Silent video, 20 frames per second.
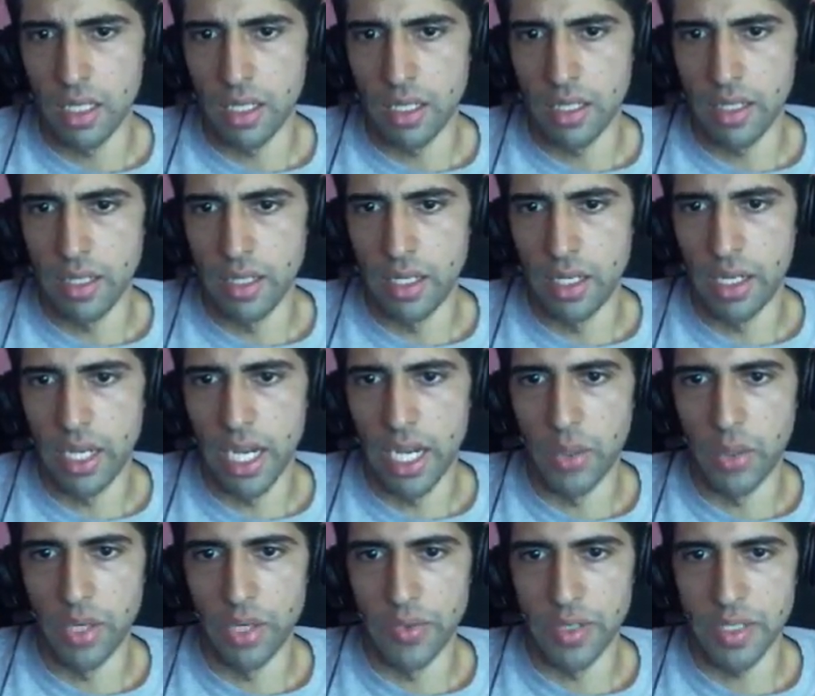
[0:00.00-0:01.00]
No, I don't want
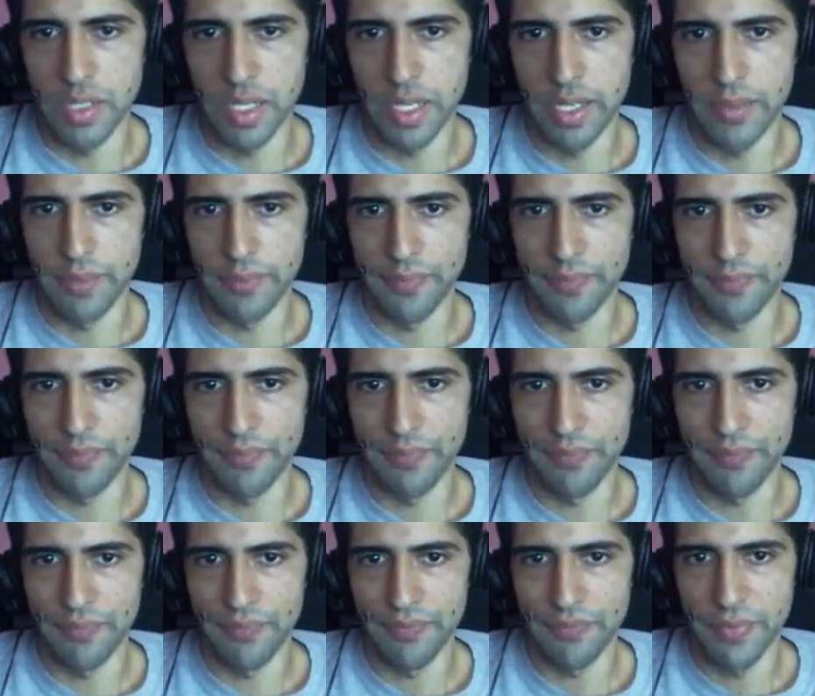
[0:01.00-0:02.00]
to risk that.
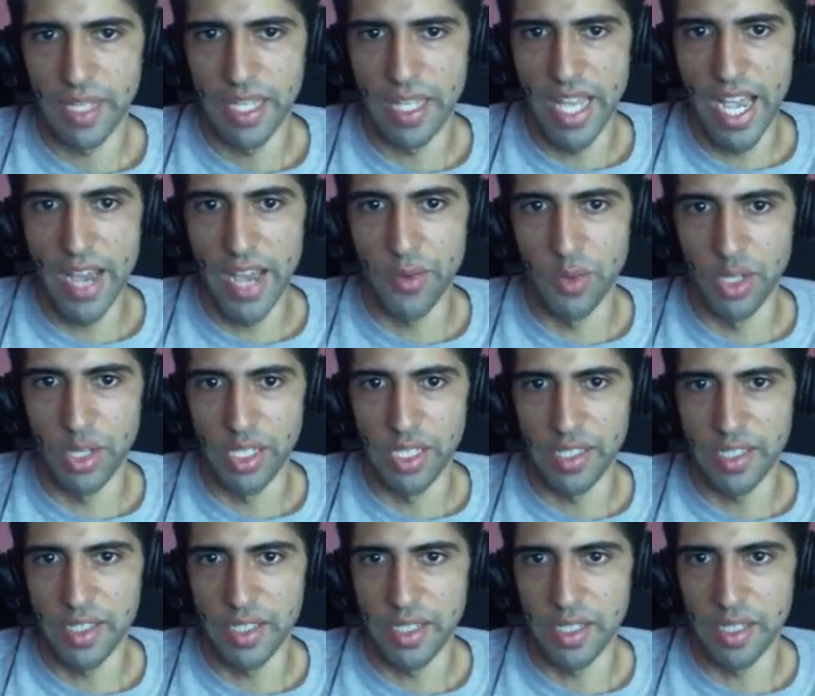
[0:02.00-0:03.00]
That really
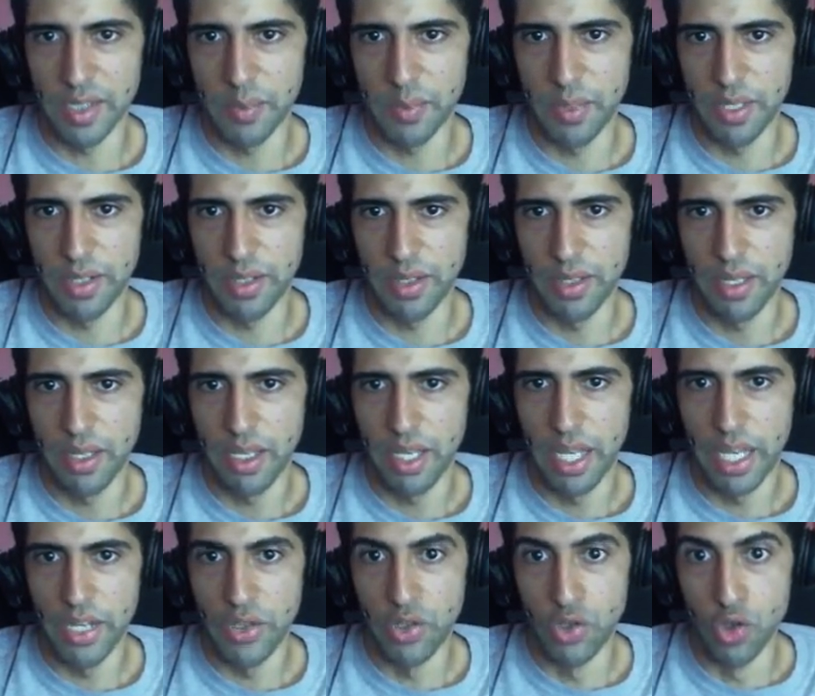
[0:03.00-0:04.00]
sucks, but I
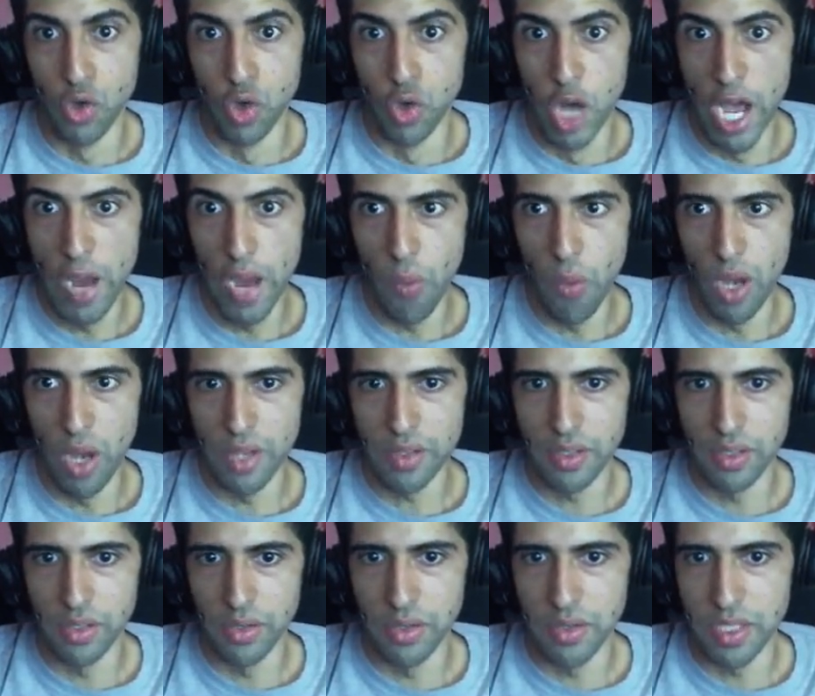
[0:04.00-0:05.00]
do not want to
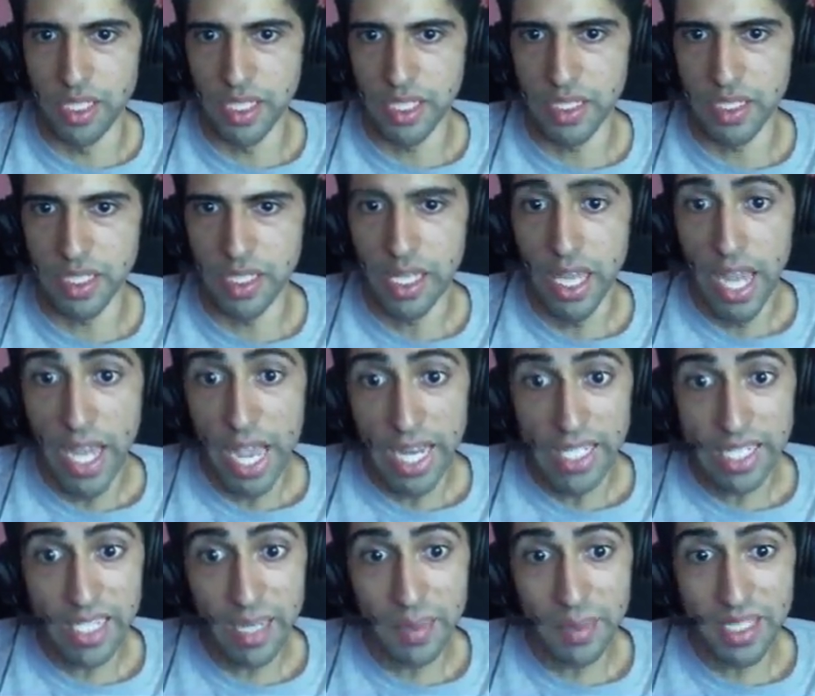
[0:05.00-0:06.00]
lose Dixie. And in
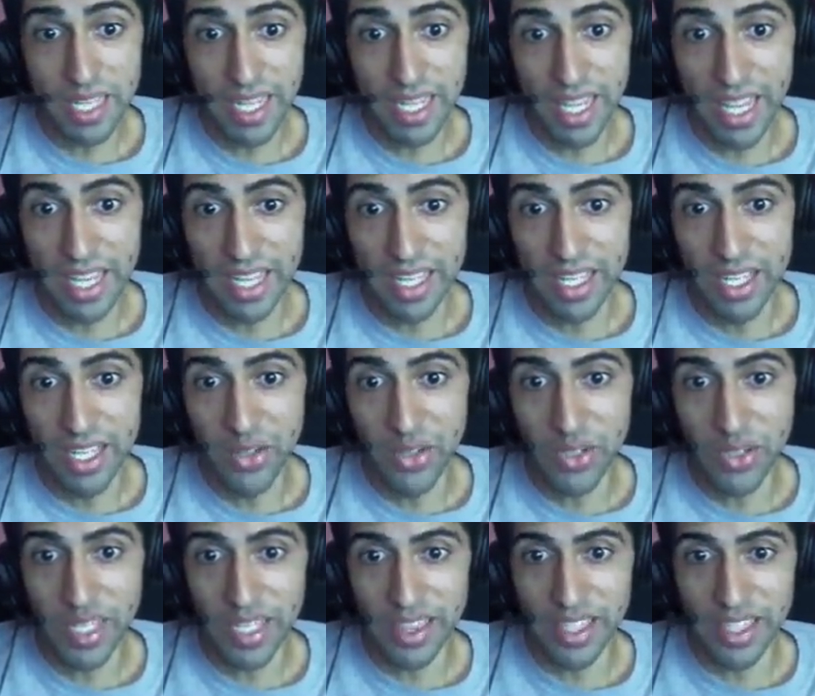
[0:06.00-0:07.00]
time attack, hey, you don't
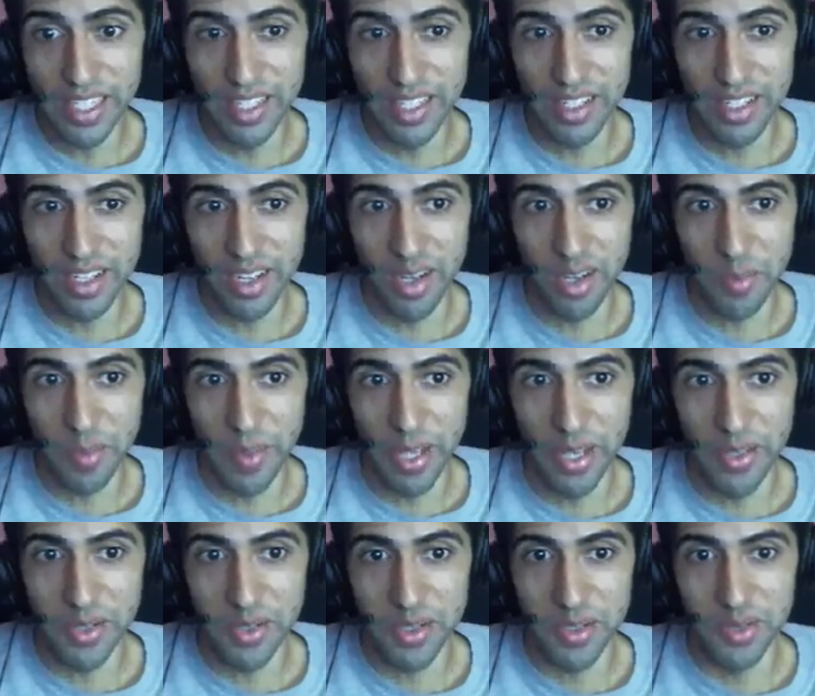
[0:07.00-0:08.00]
get the Kong Pow,
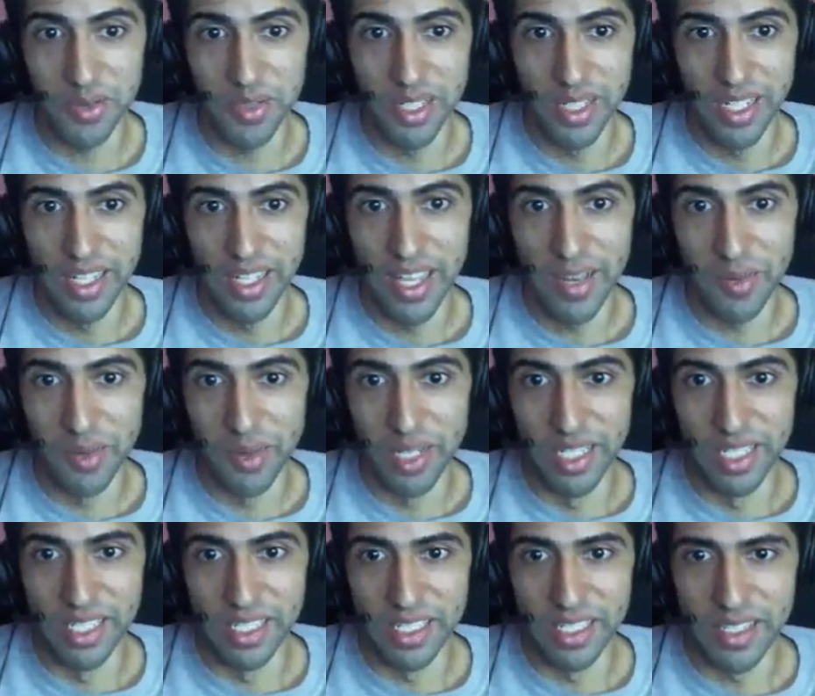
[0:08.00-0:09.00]
so that
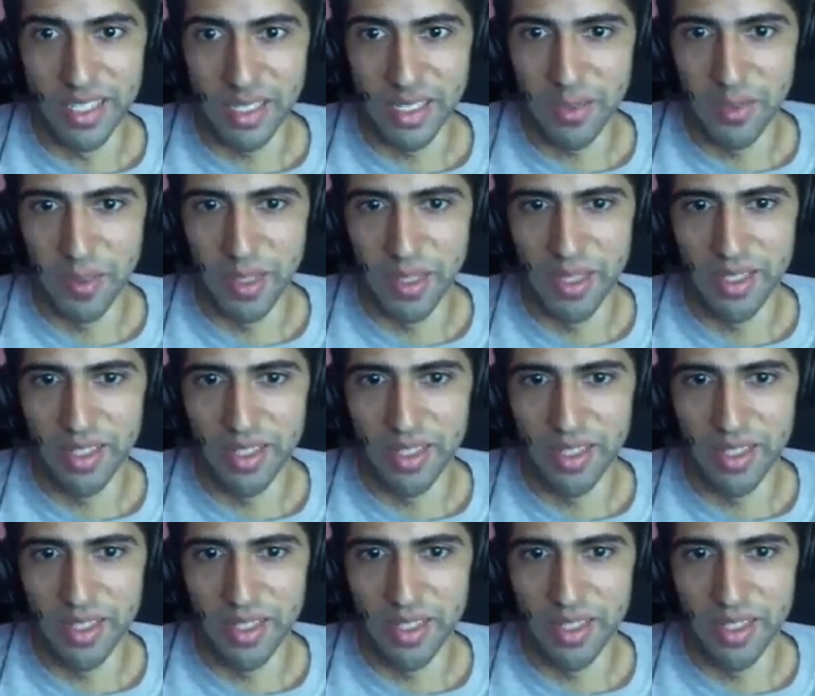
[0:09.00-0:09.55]
really sucks for me.